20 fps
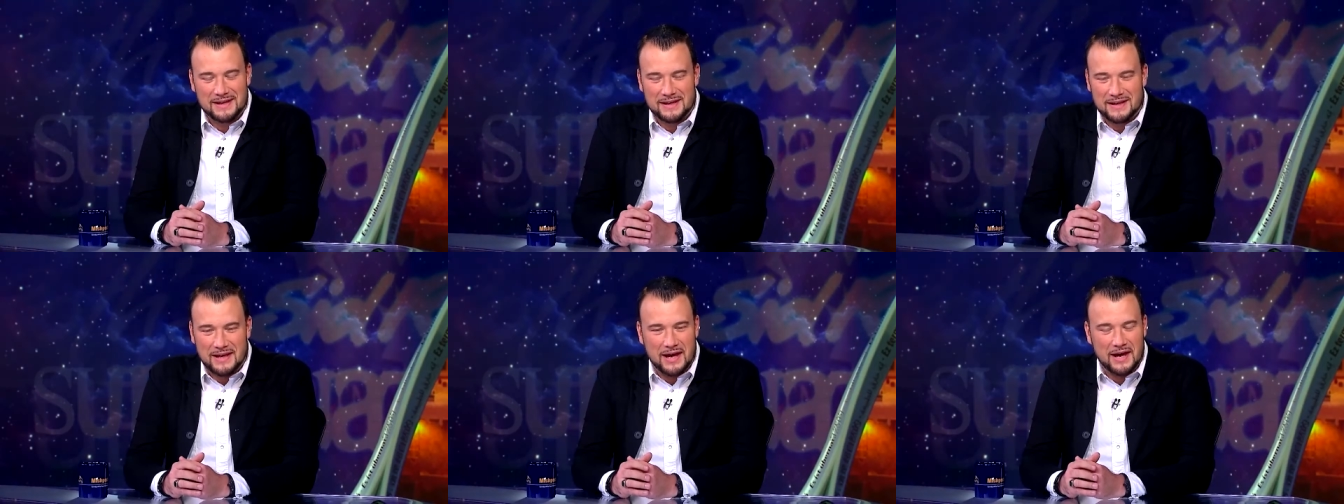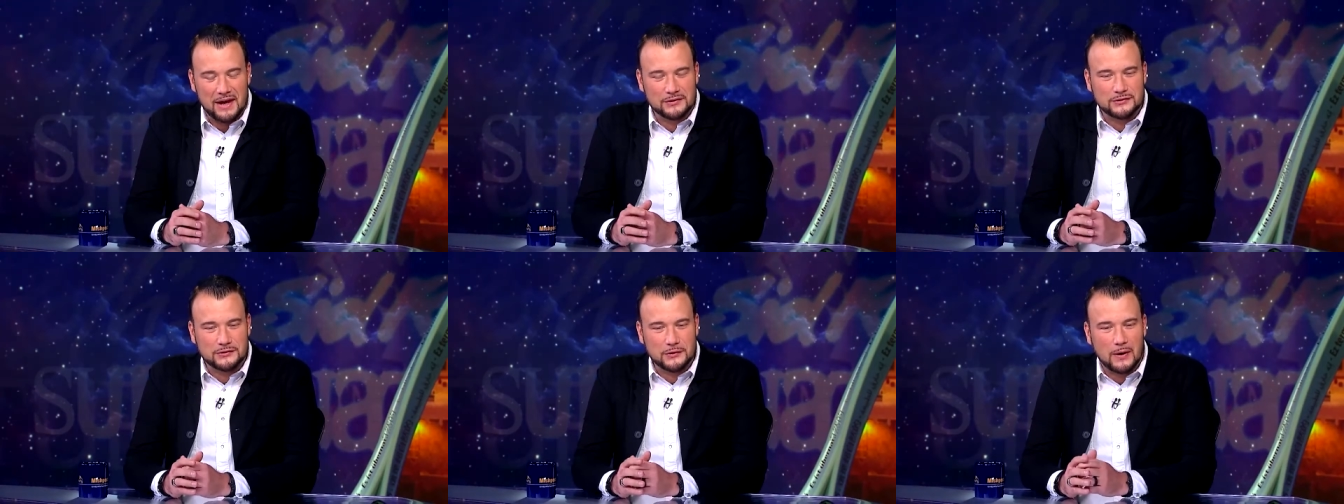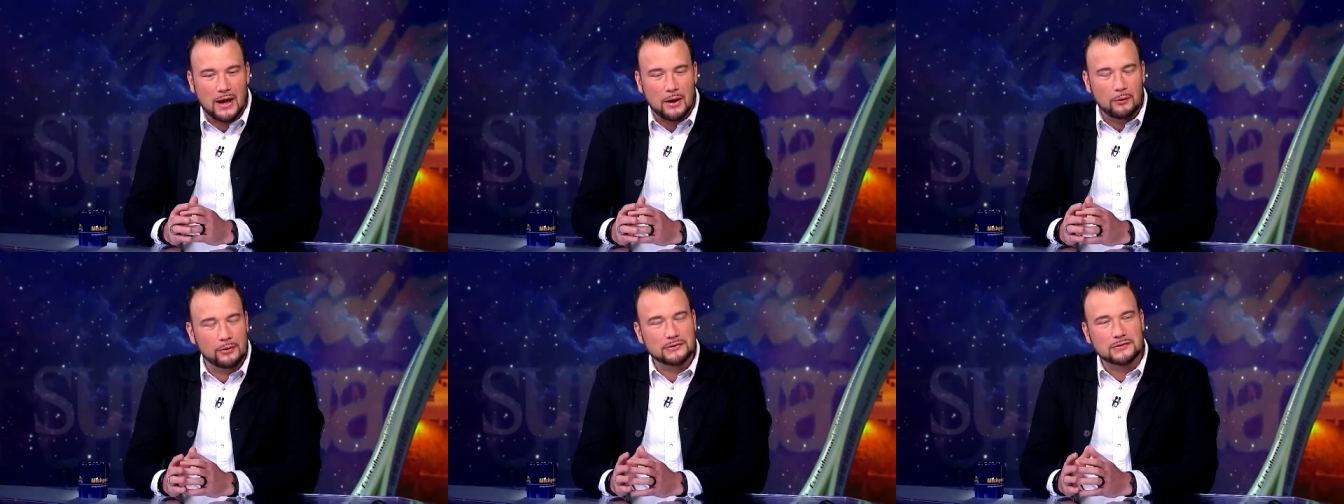yeah, so
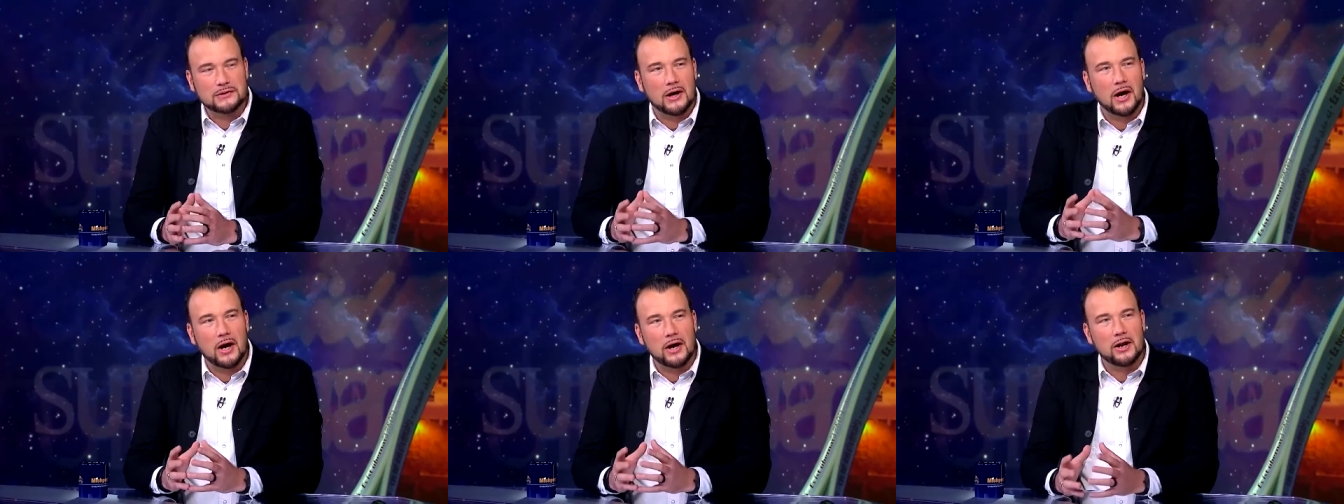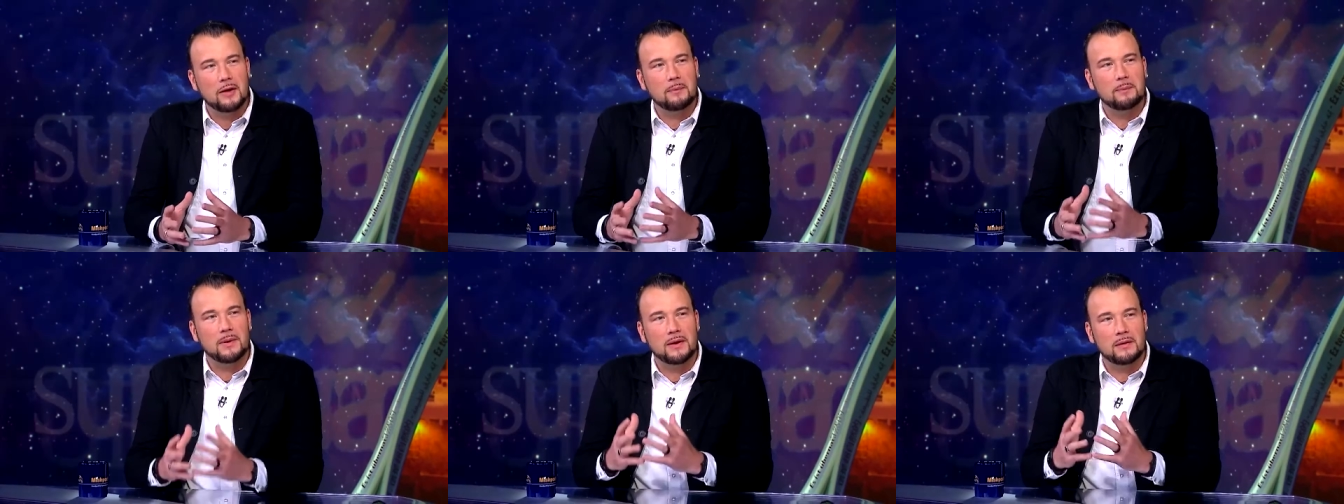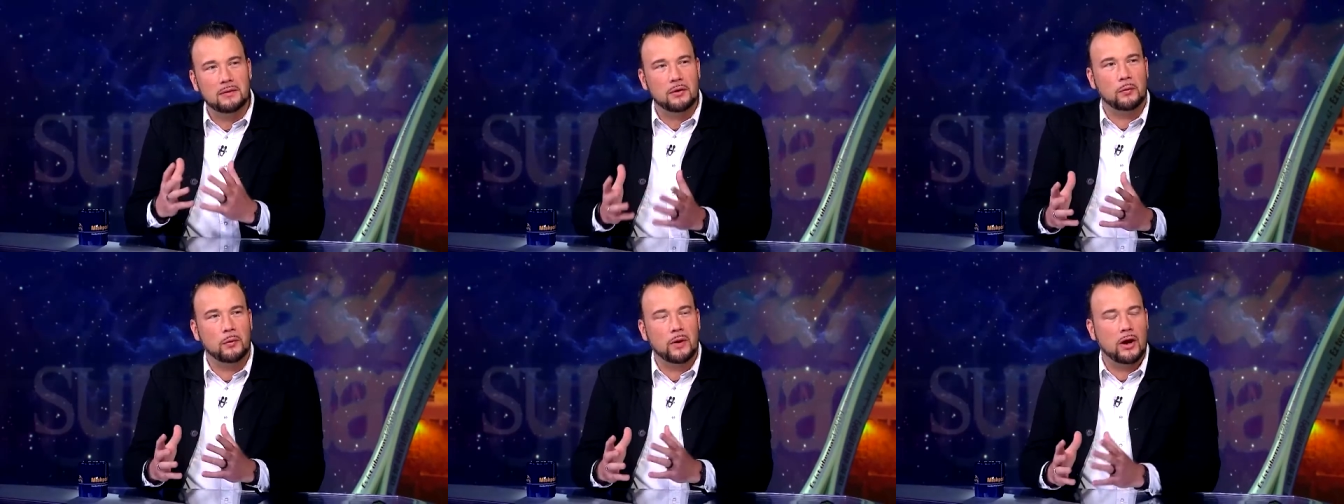I was caught up in
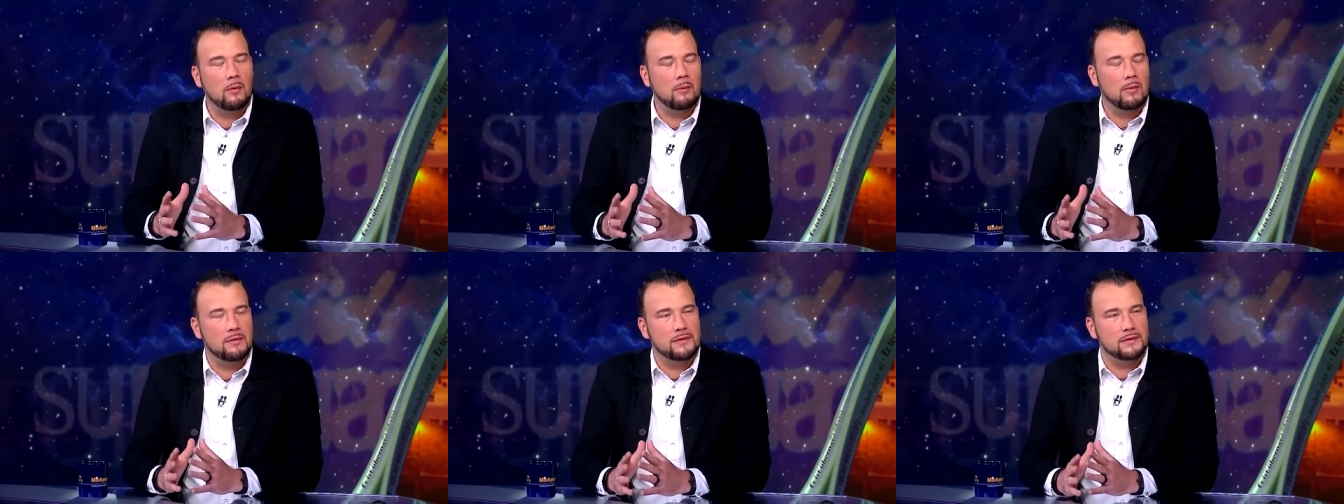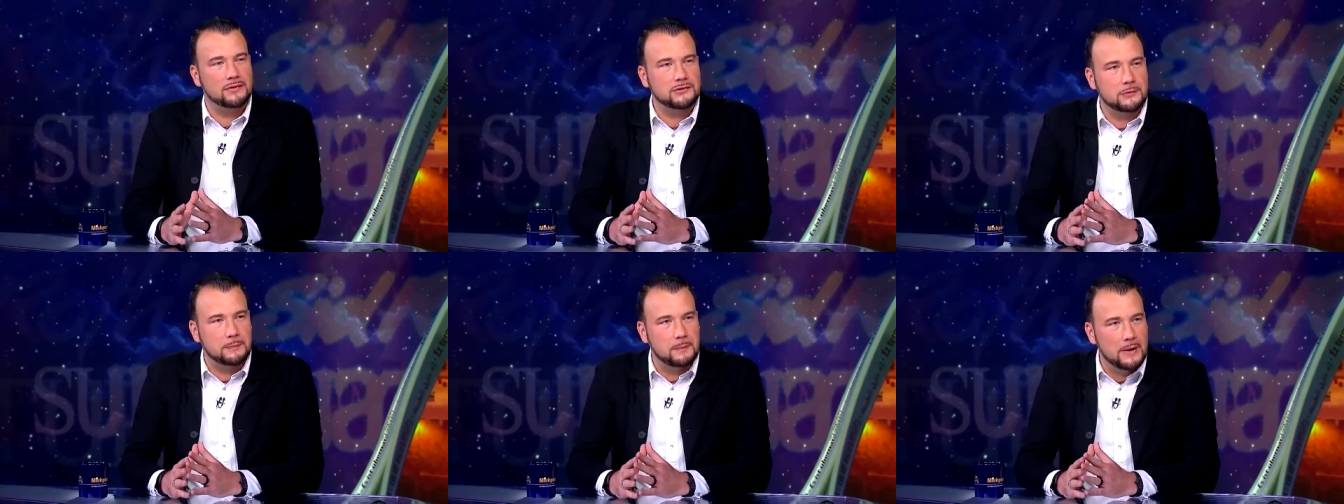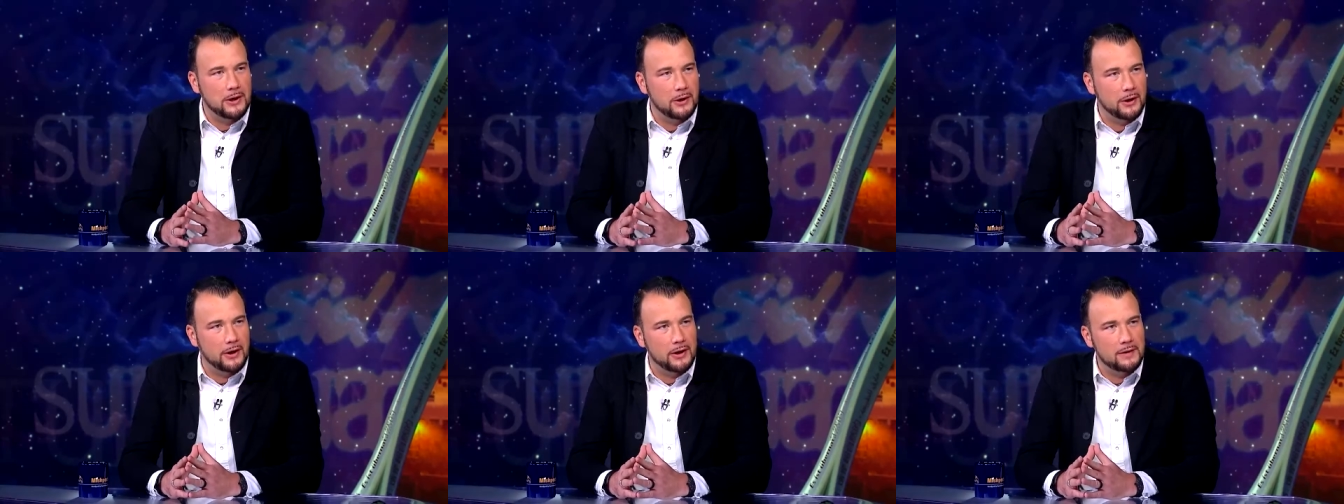the realm of the
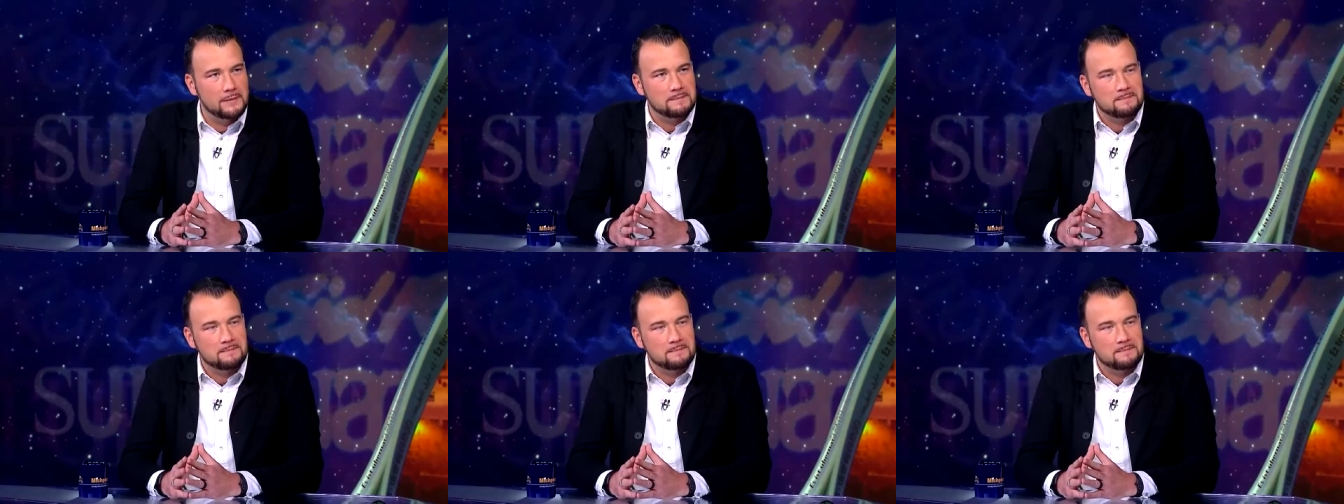spirit,